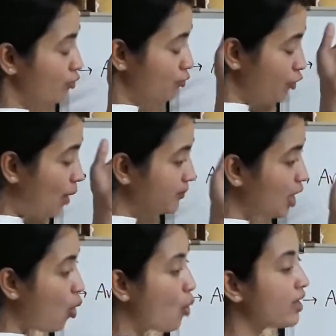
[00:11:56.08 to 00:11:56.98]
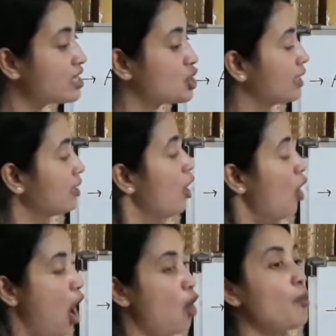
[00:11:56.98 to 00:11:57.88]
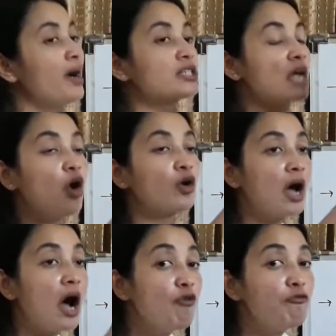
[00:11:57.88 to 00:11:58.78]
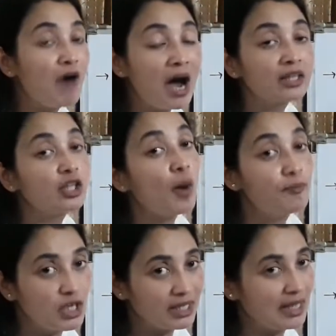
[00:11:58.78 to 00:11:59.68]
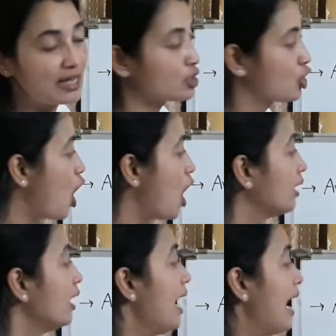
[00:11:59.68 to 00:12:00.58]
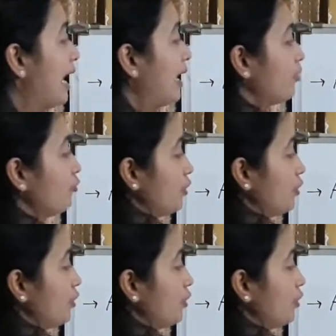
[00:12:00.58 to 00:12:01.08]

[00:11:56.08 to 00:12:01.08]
from the origin, how far the object has gone, and